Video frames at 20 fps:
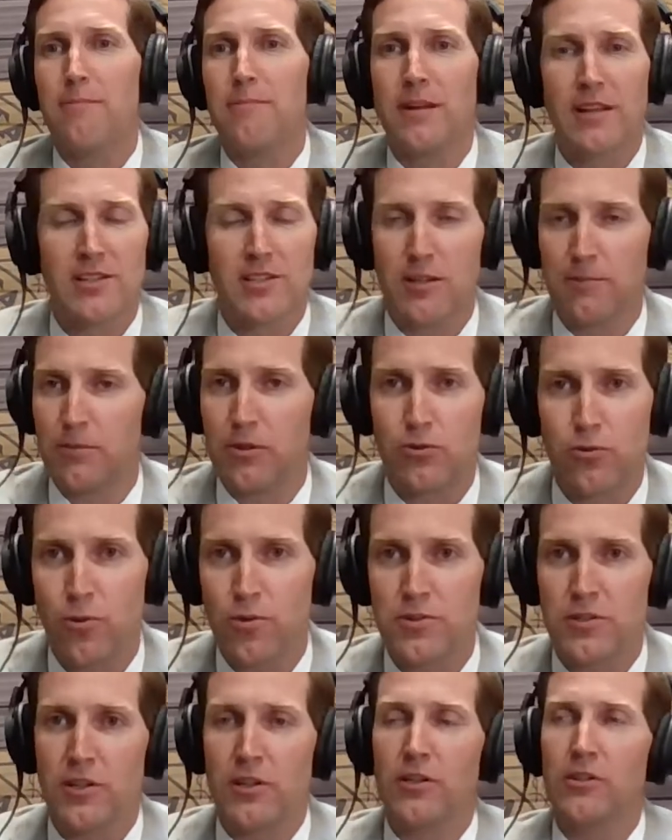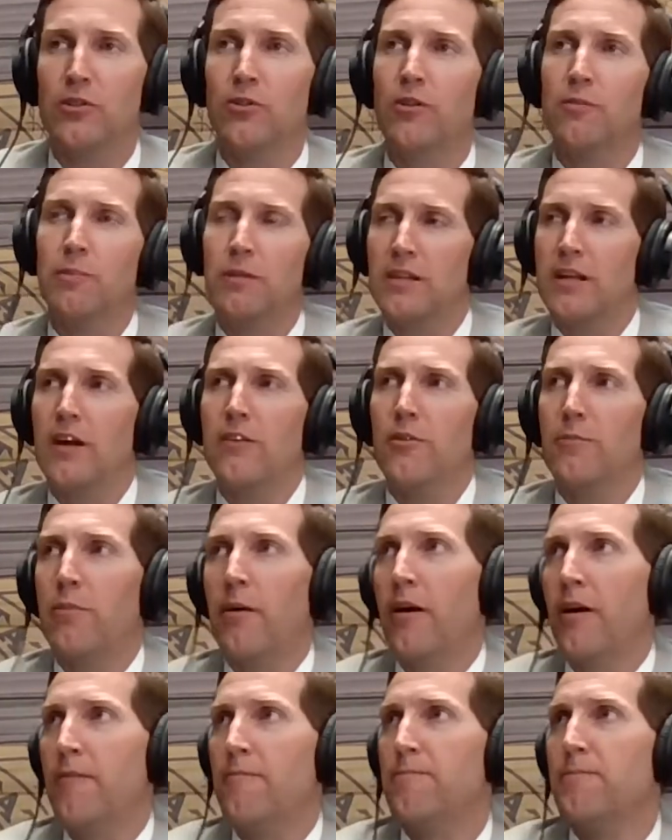not because the patrol is going to do it. But the other
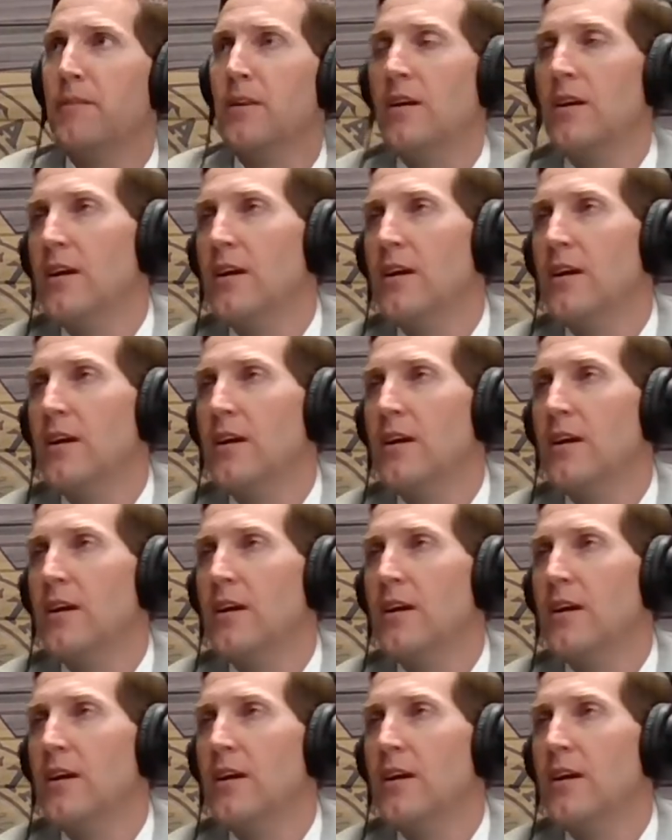part,